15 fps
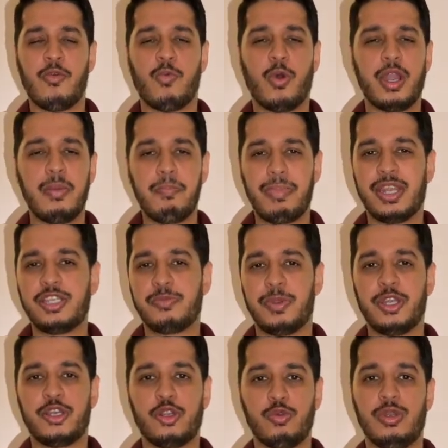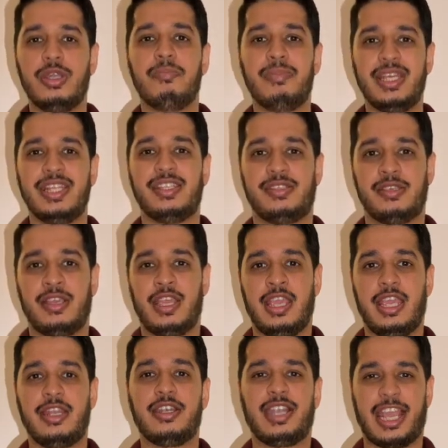What impingement truly means
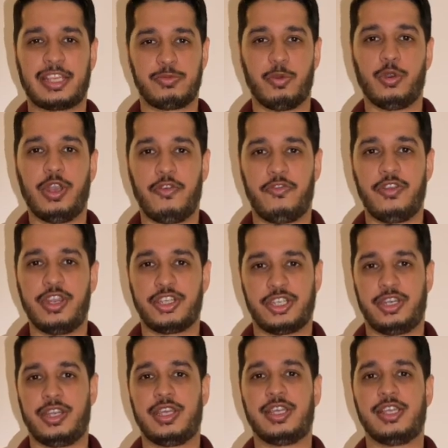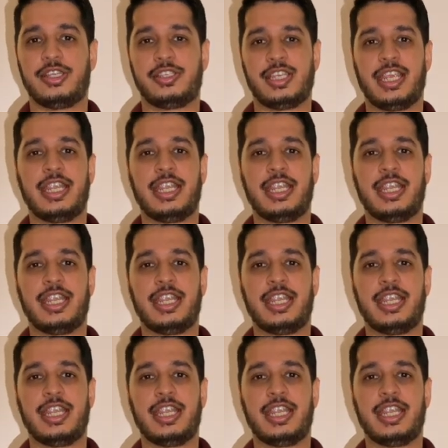in textbook definition is